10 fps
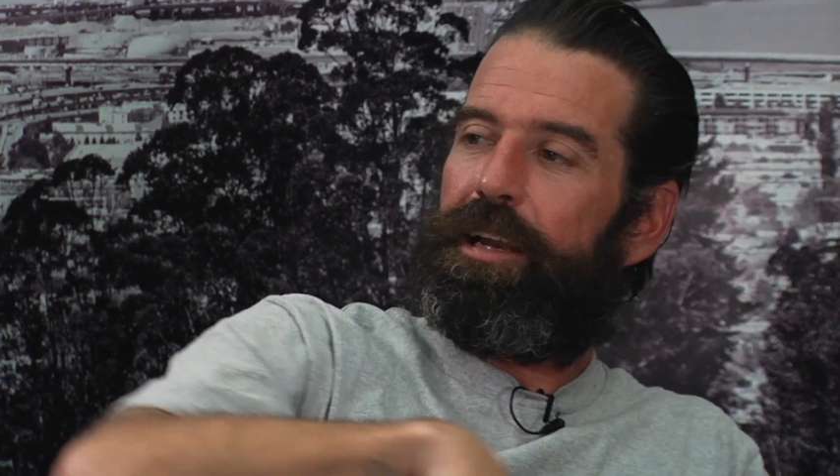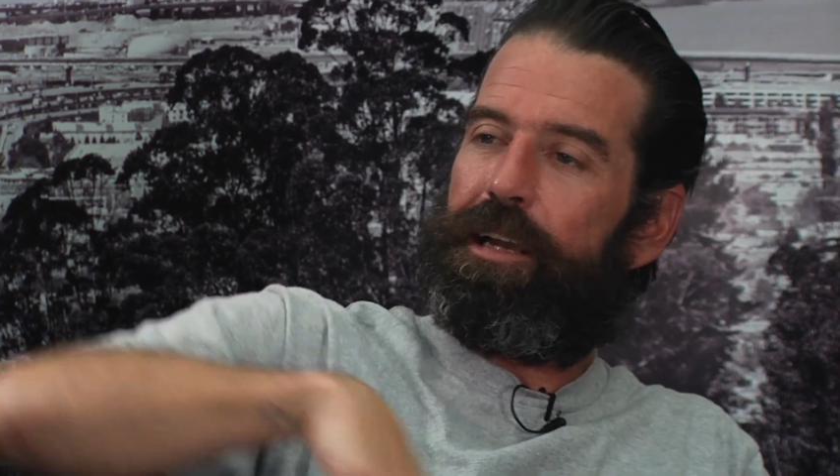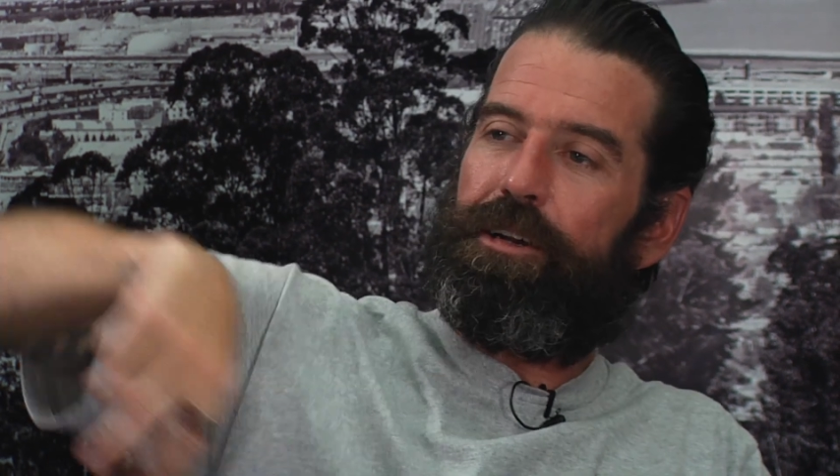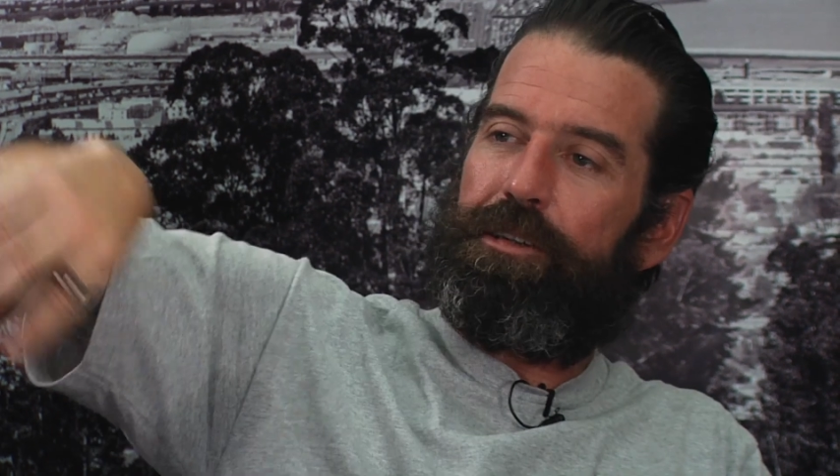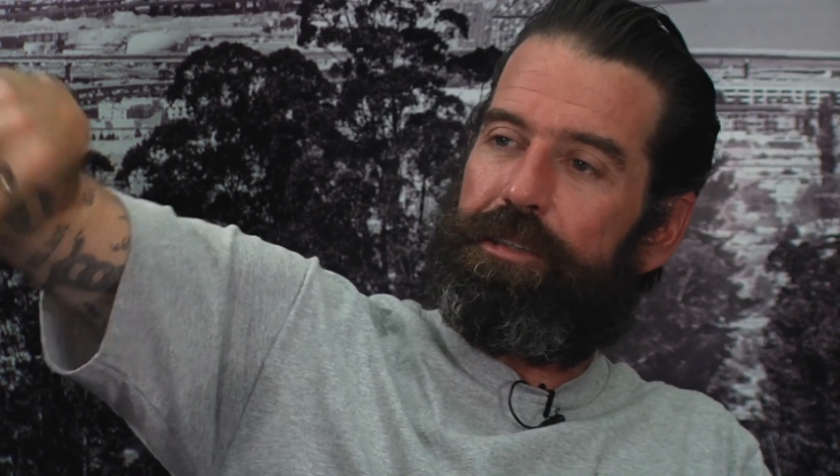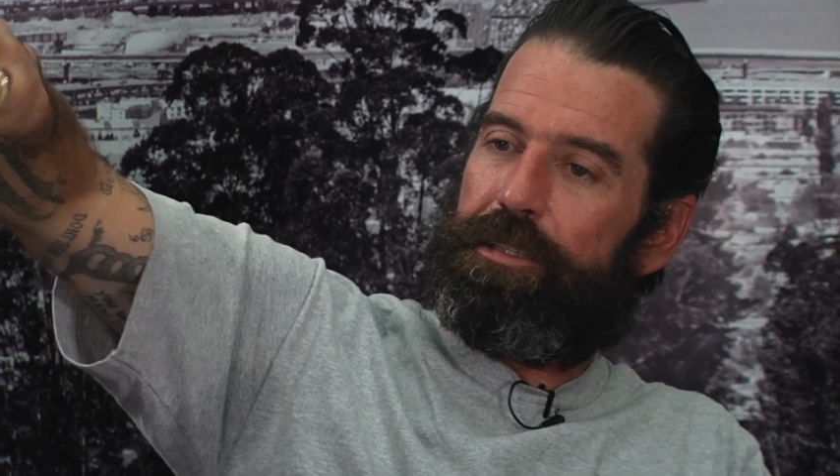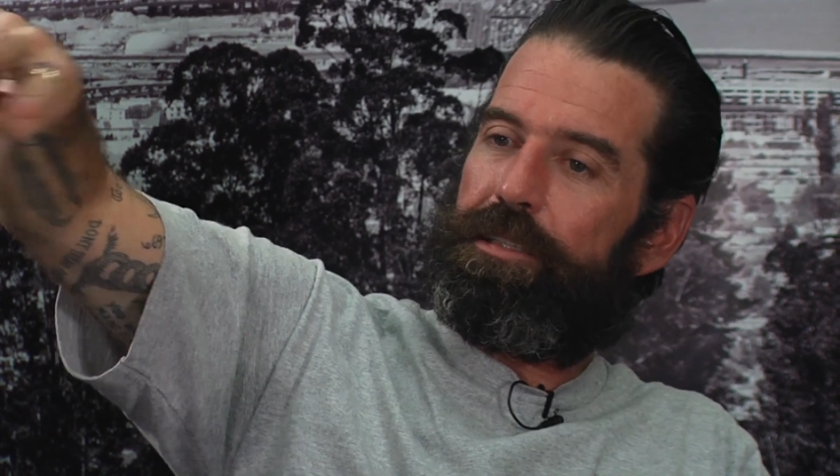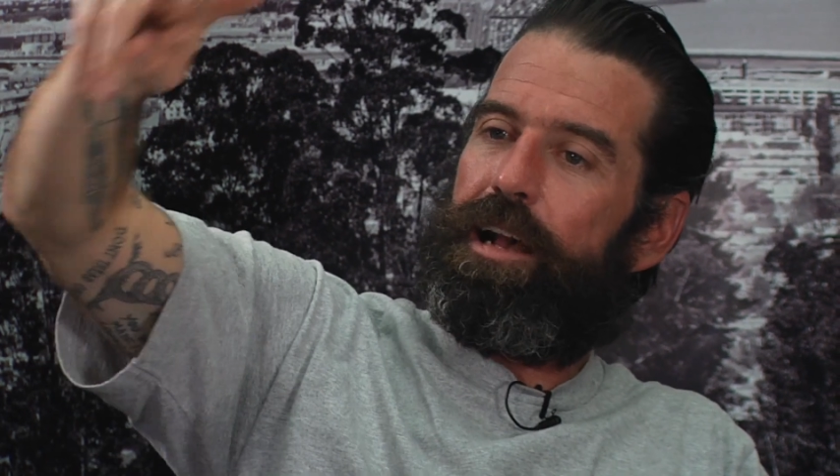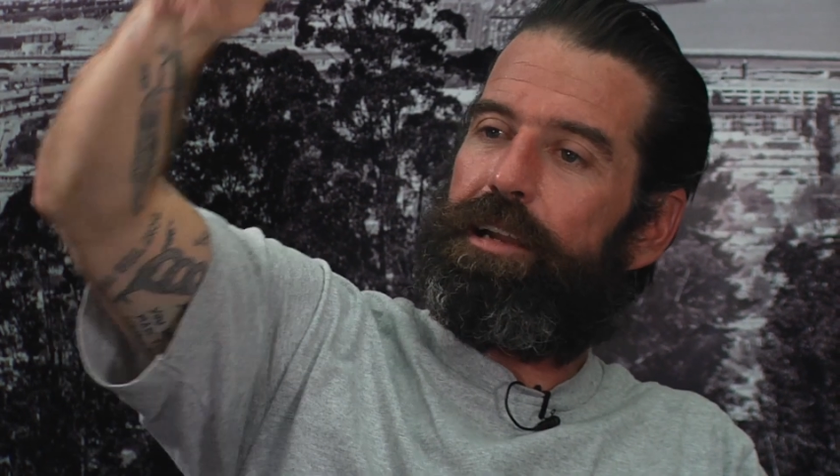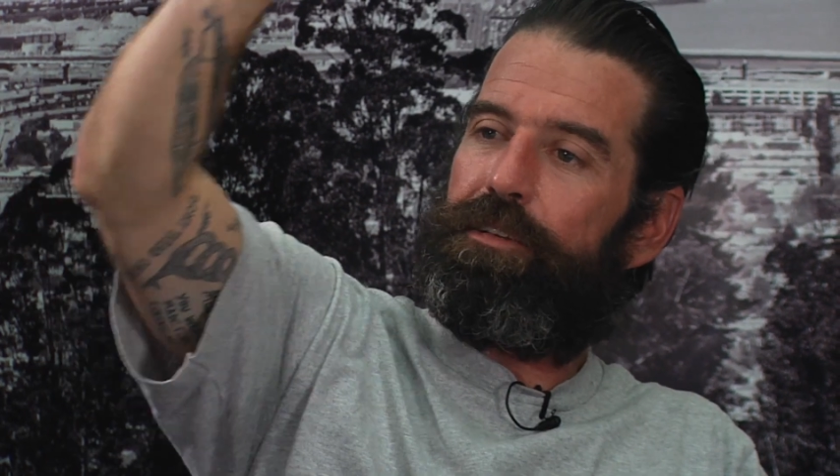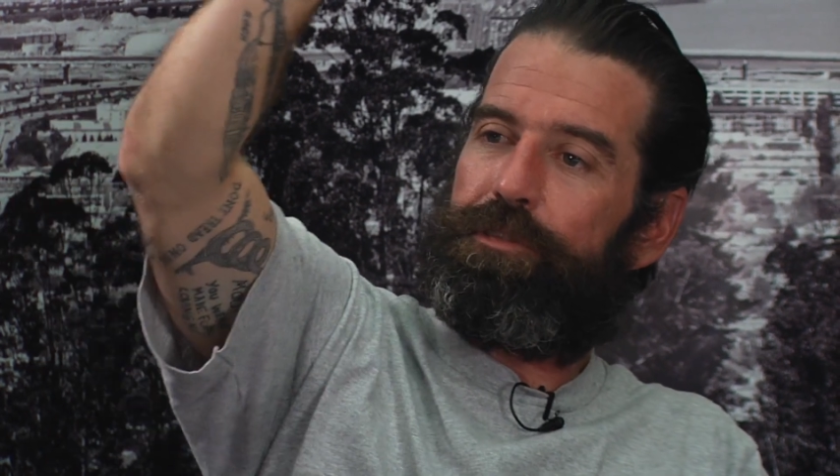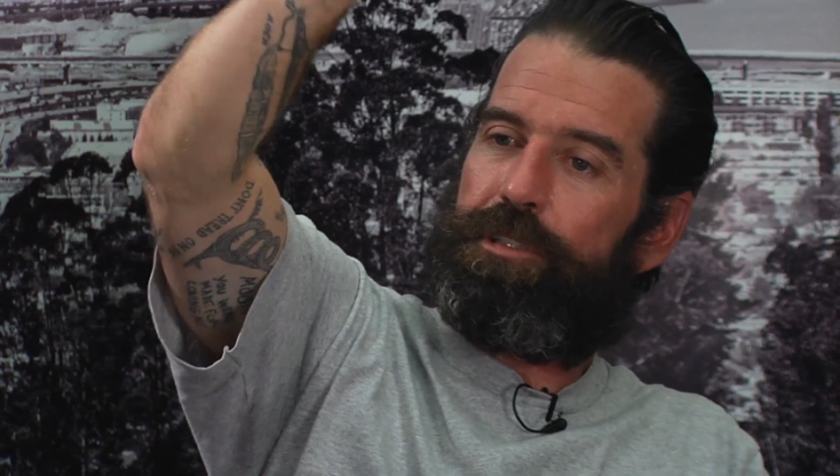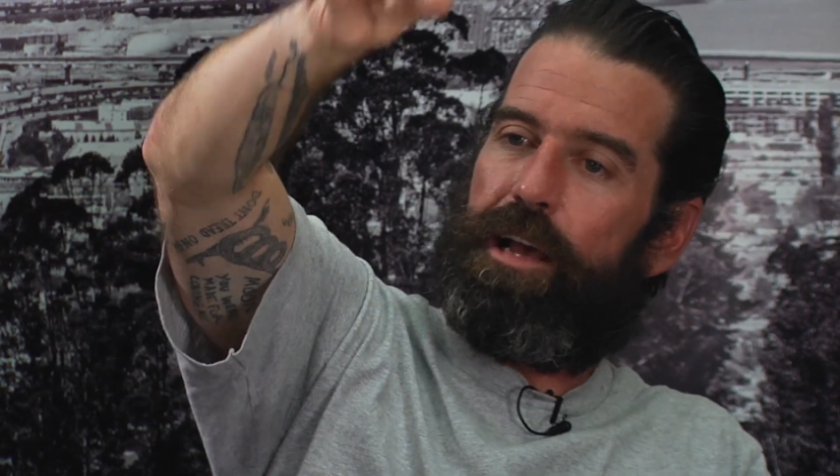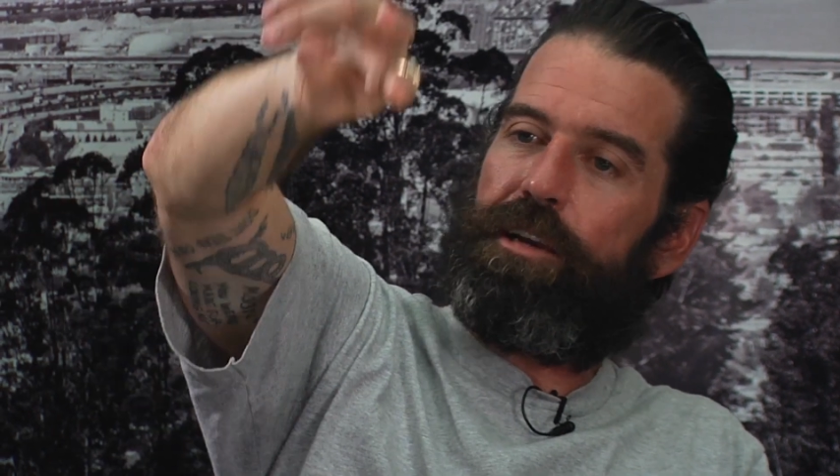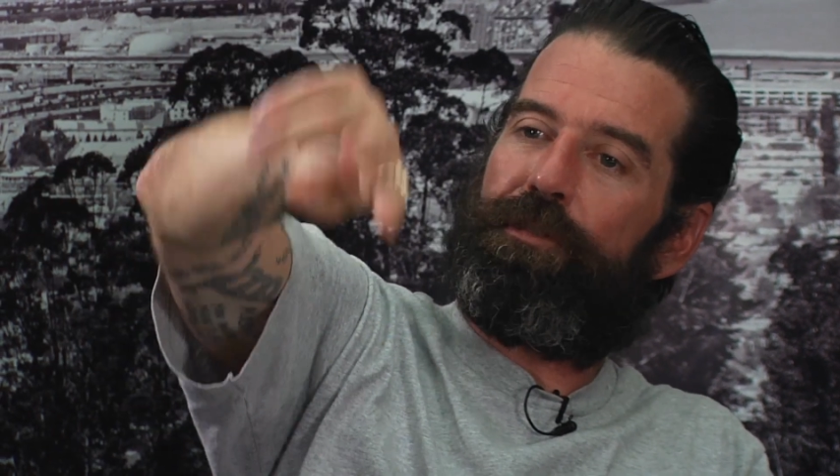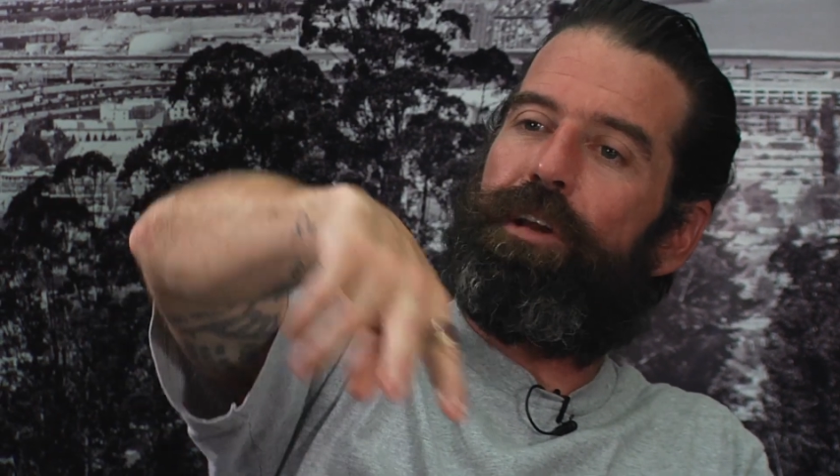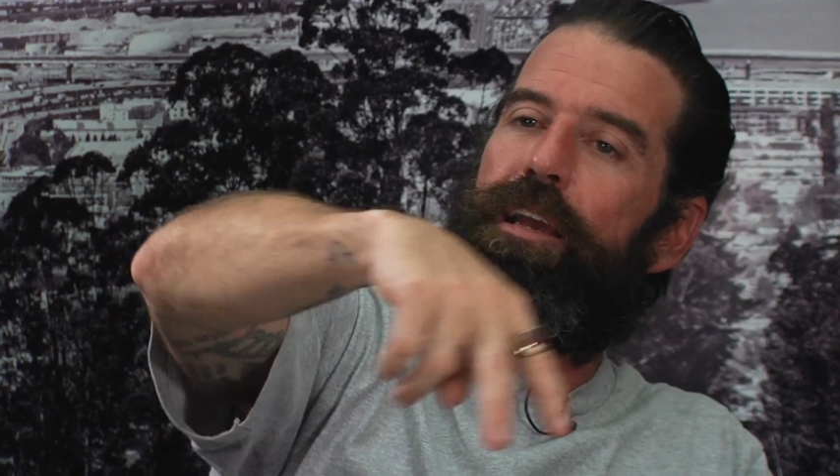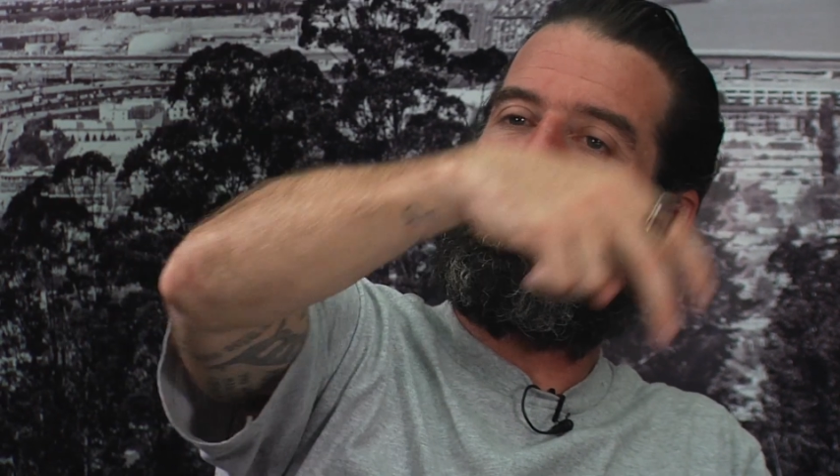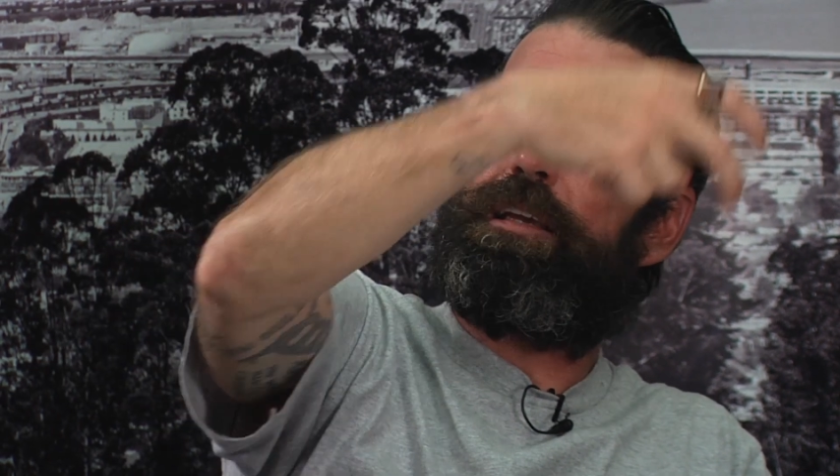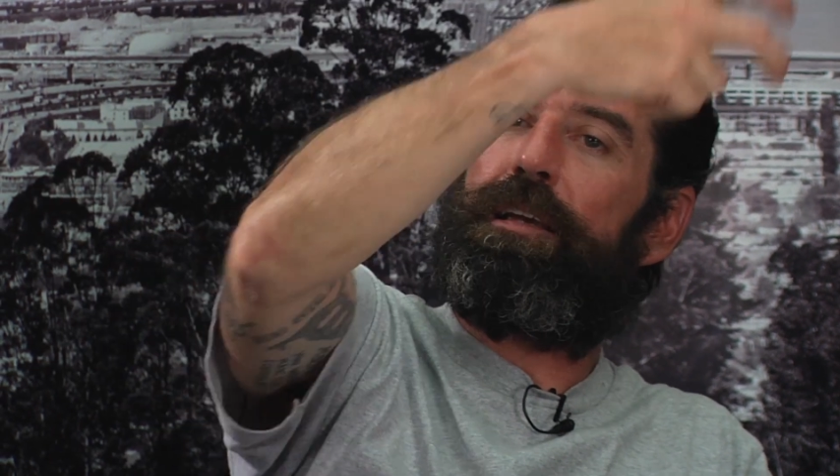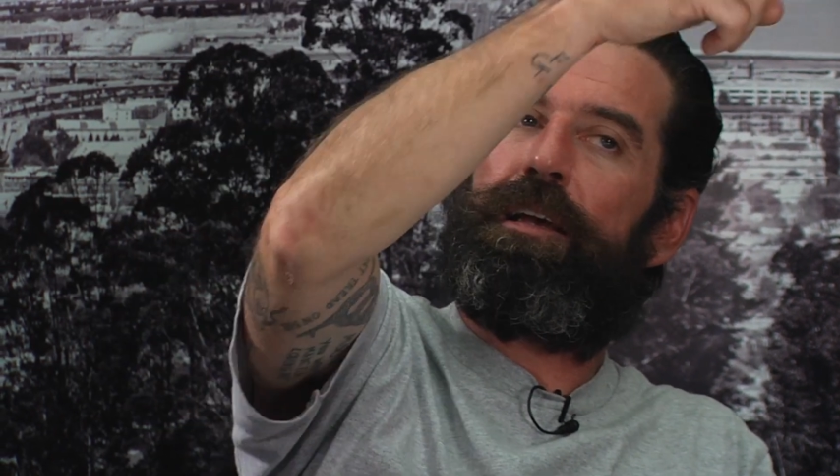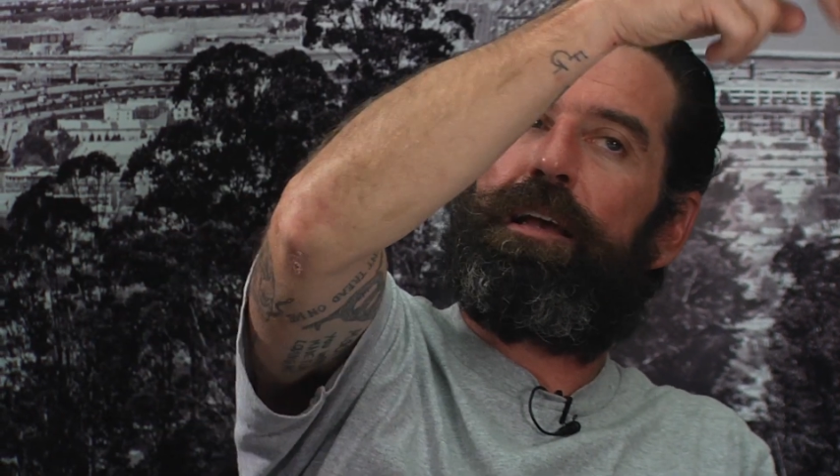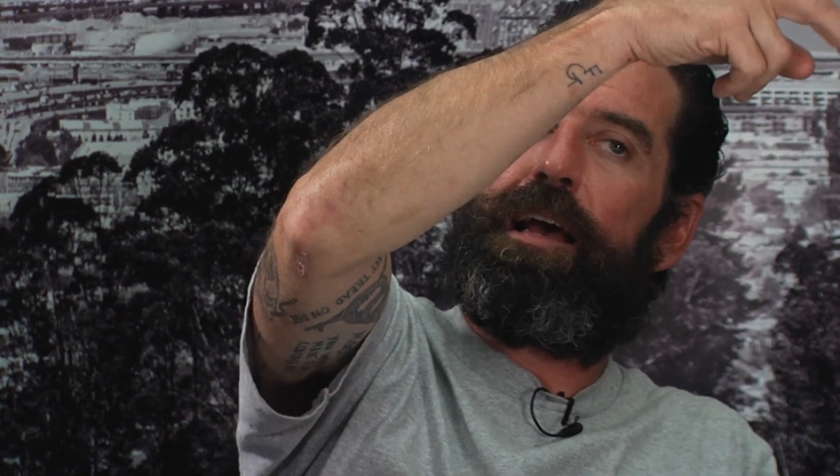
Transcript: And I go into the slide, slider fakie,